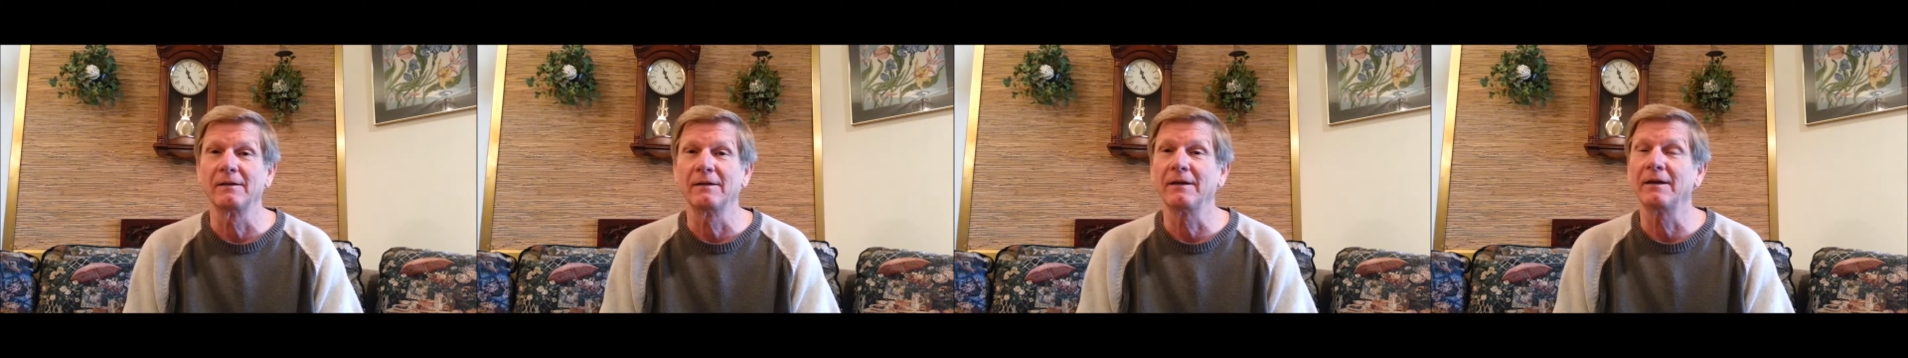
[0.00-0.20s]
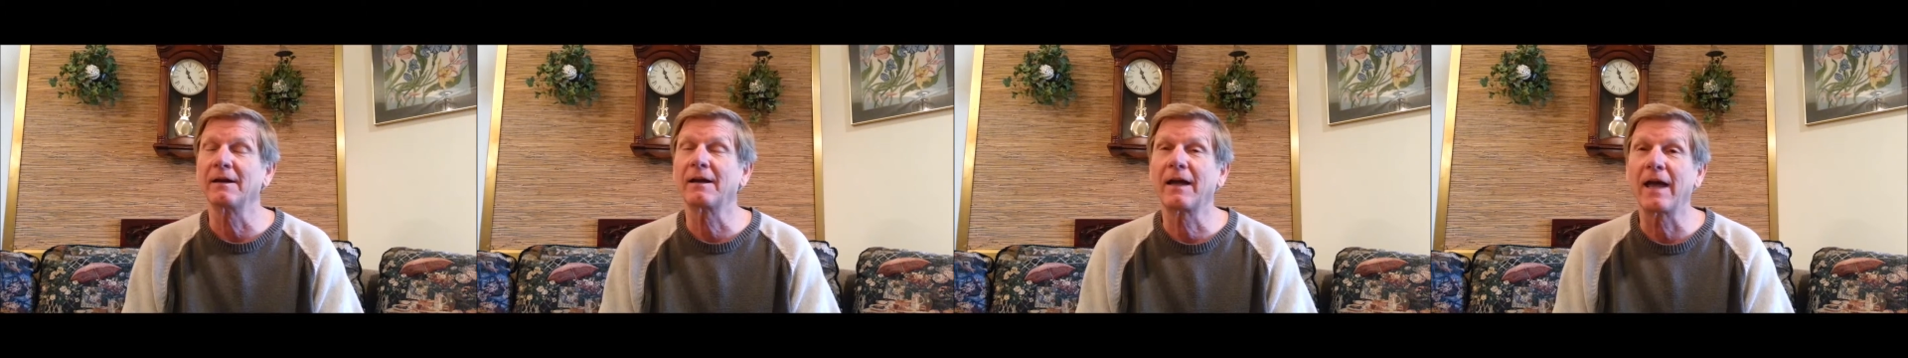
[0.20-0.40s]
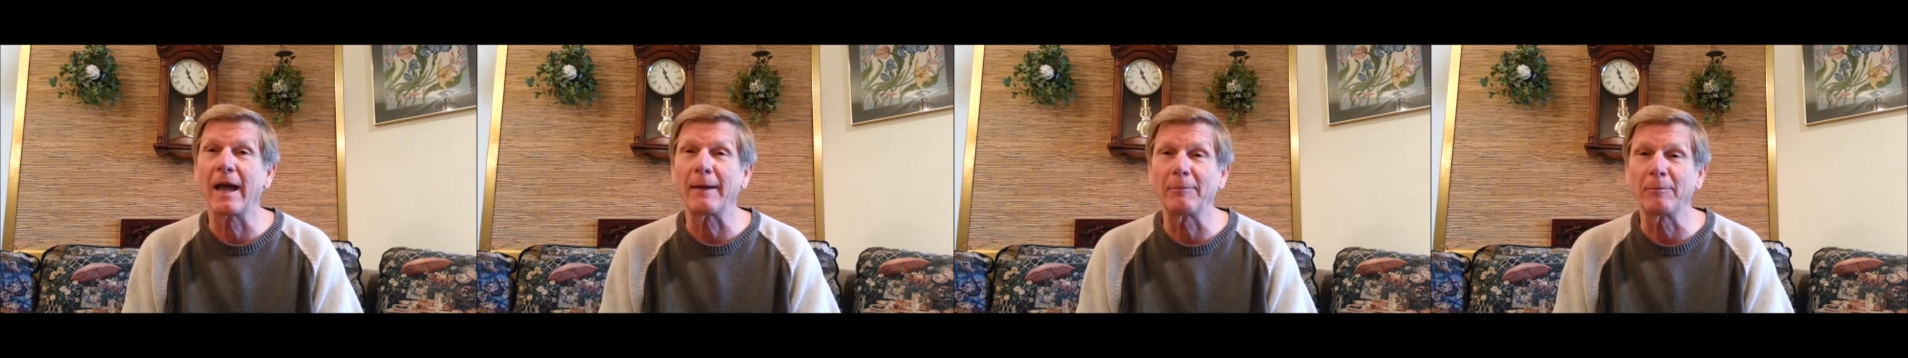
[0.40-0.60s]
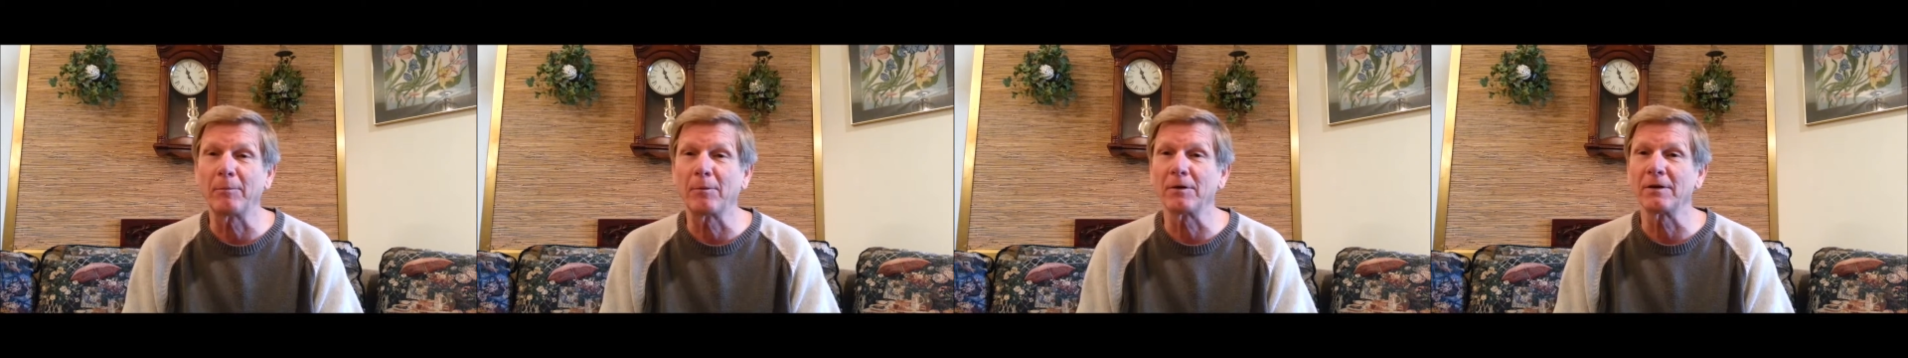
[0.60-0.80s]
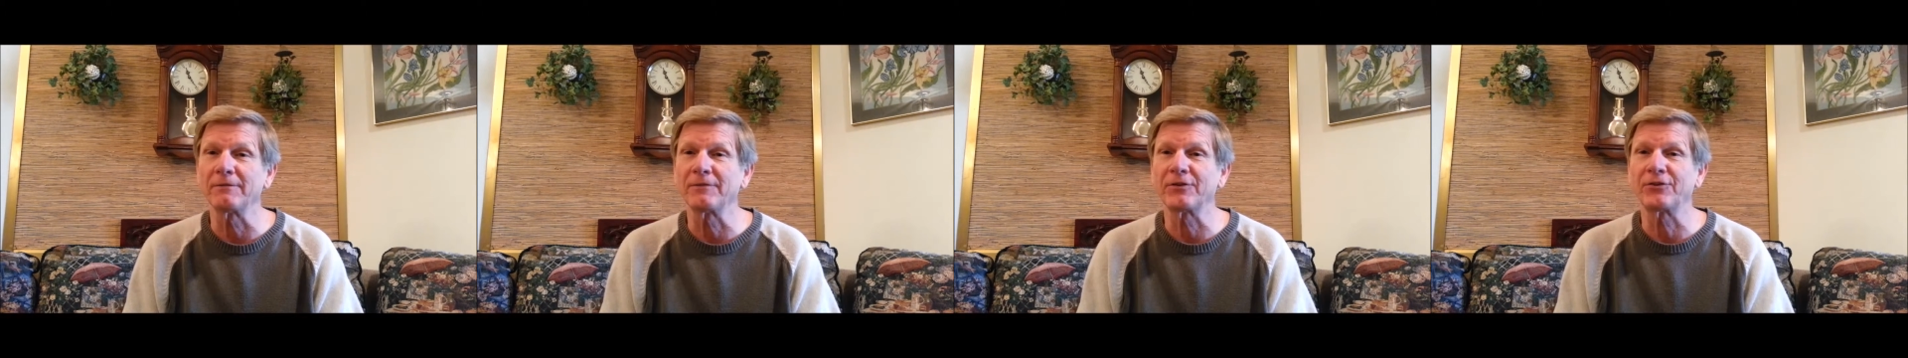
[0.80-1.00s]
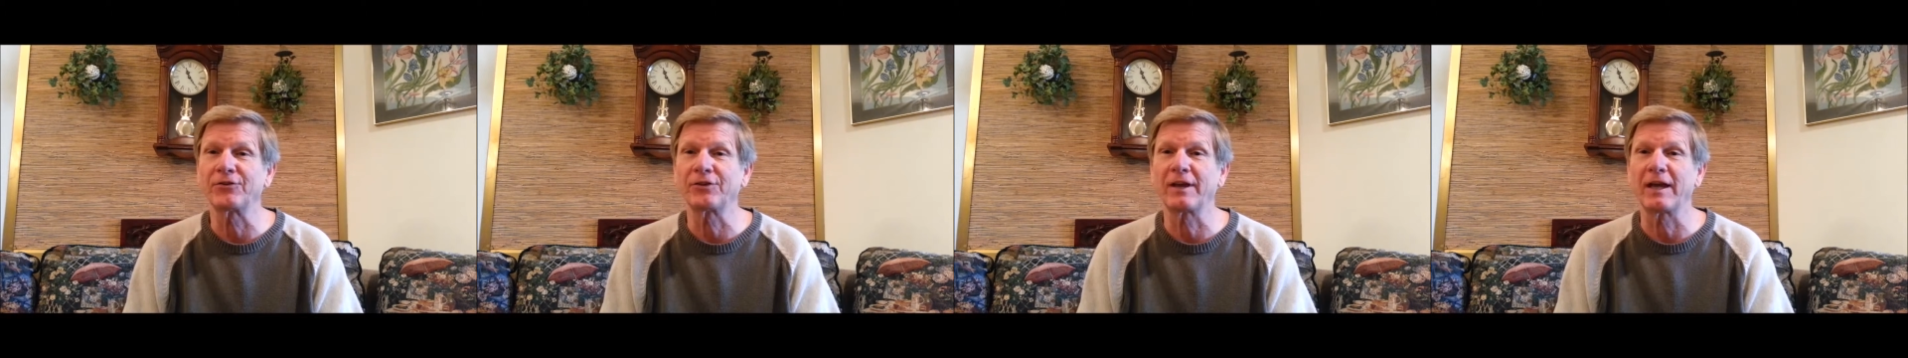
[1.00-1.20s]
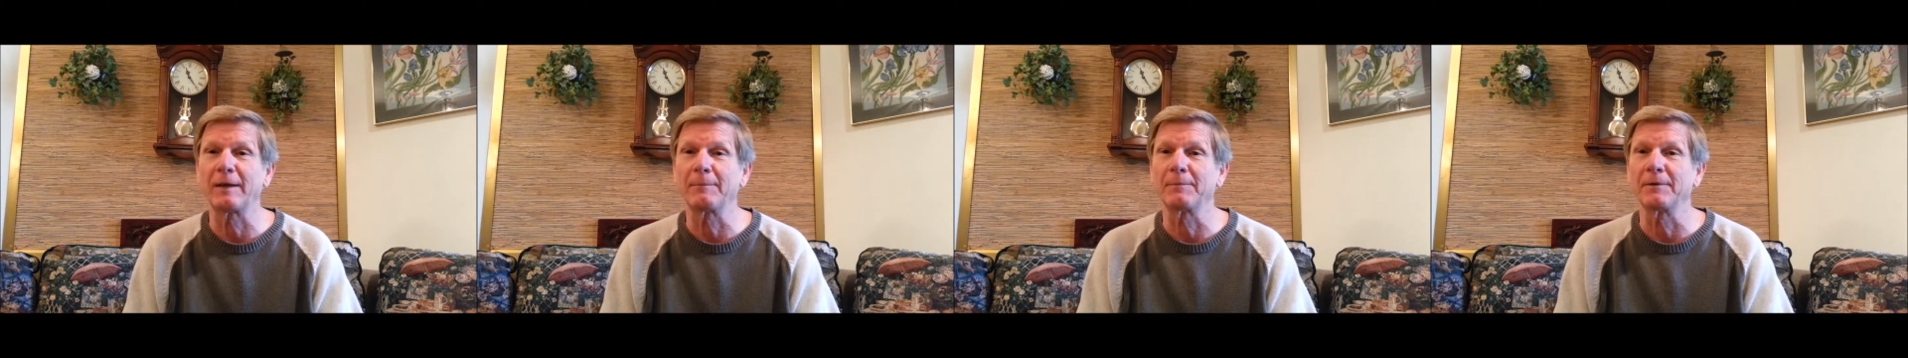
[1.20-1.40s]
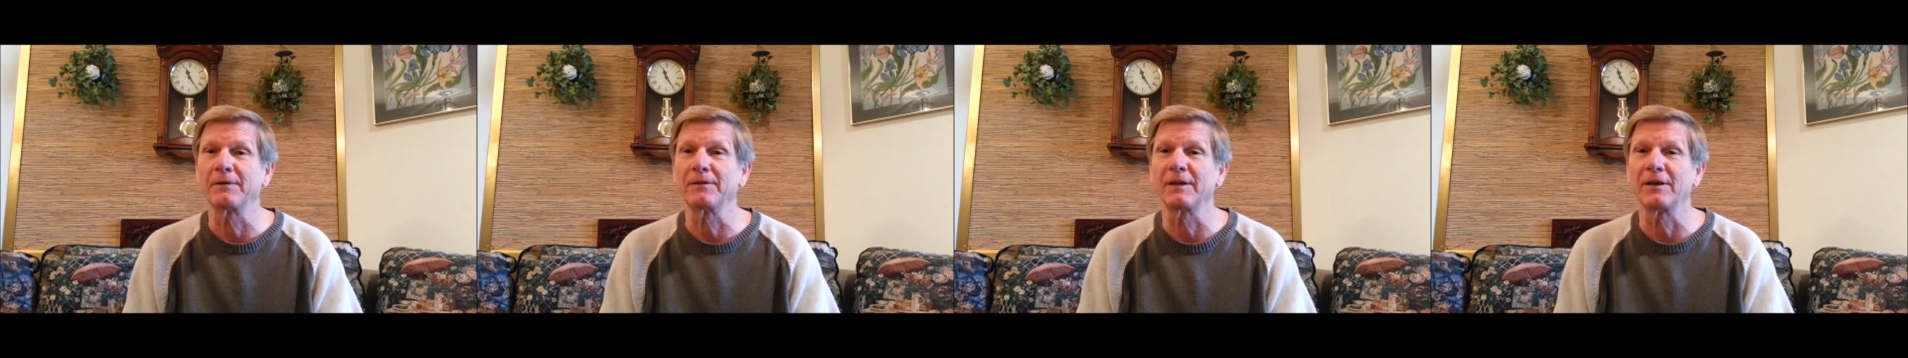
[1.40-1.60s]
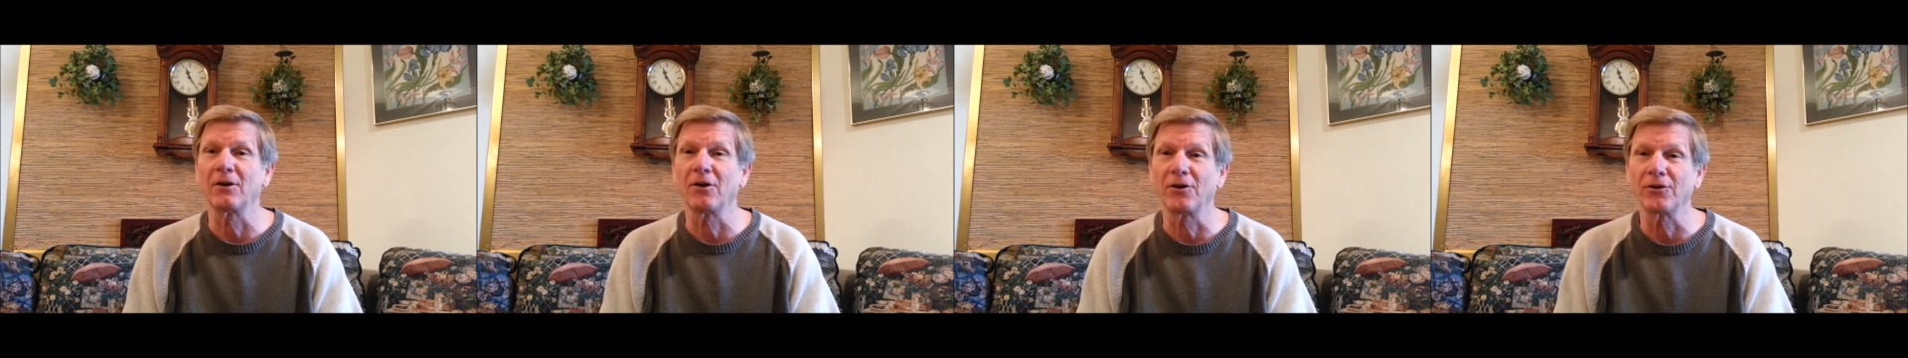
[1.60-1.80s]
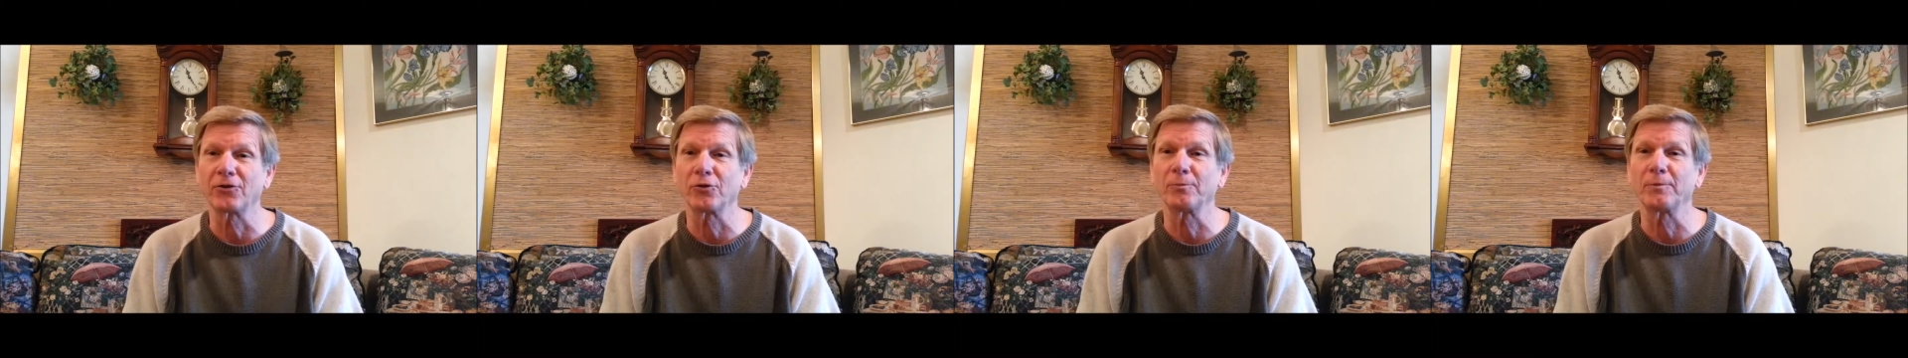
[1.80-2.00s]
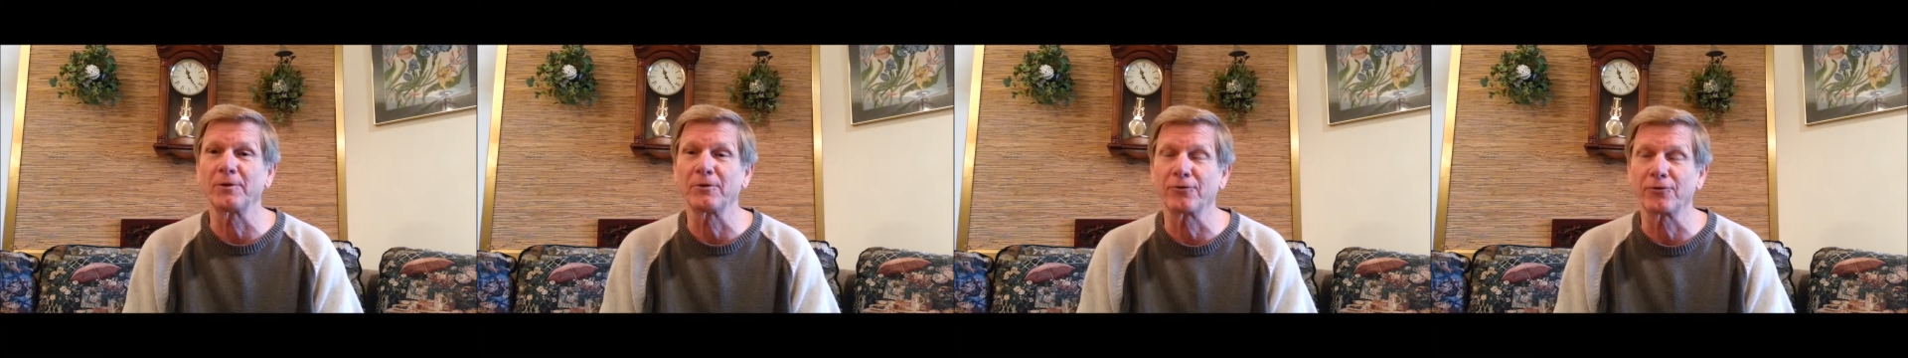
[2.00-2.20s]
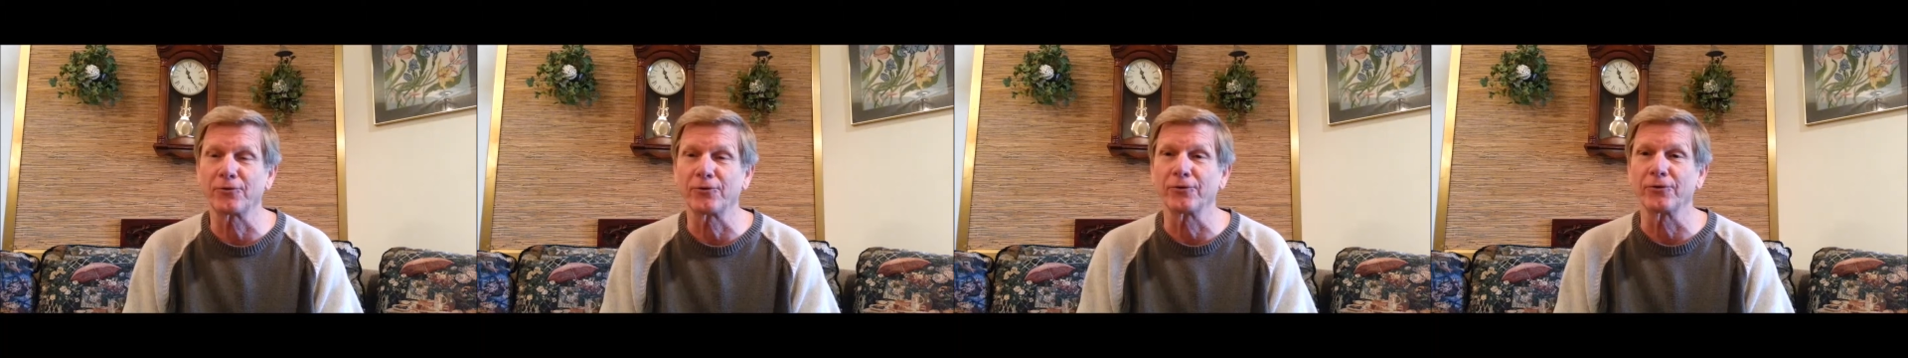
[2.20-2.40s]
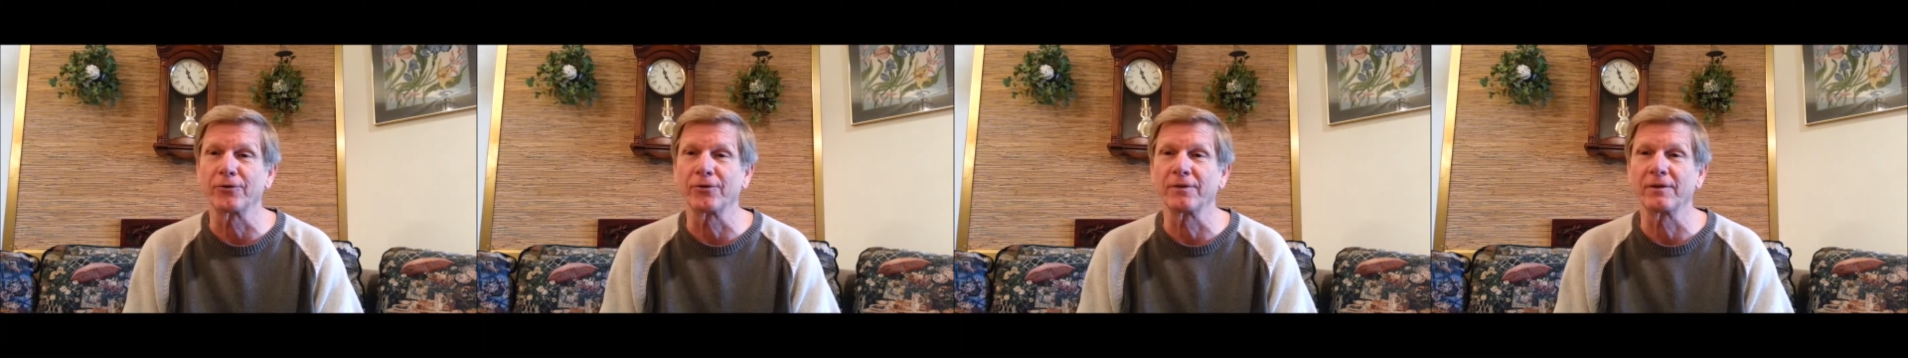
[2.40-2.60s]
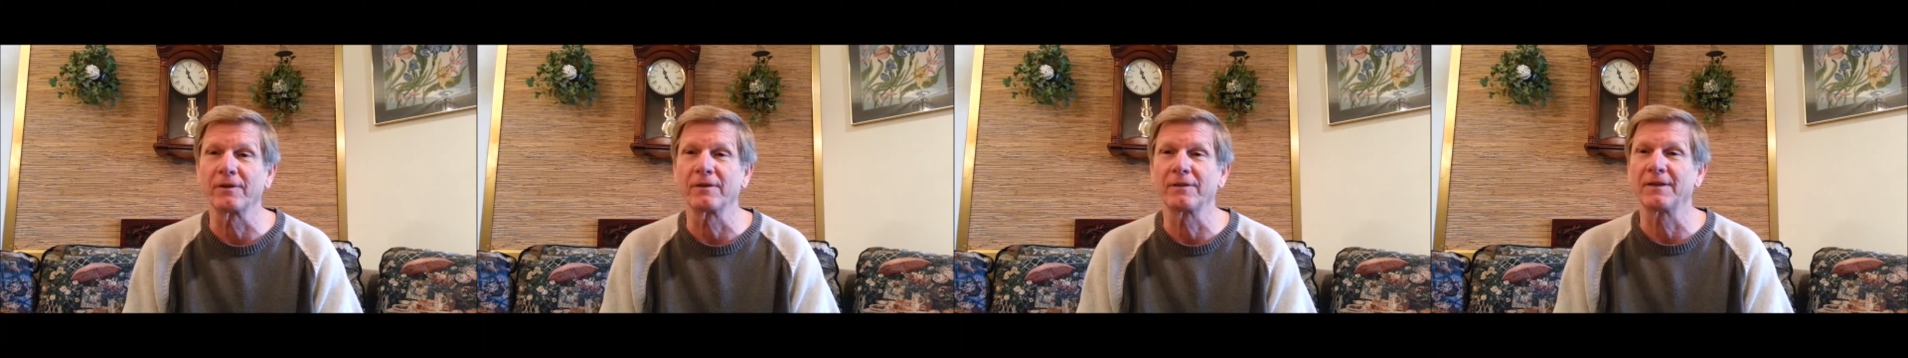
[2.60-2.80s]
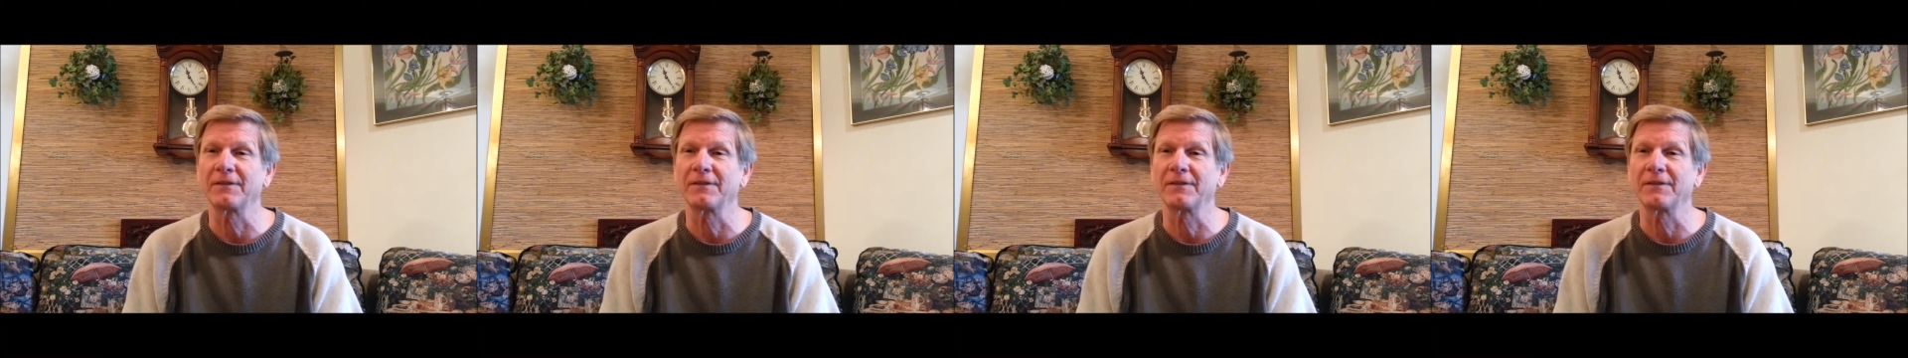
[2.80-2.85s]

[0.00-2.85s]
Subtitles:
incapable of escaping the ultimate truth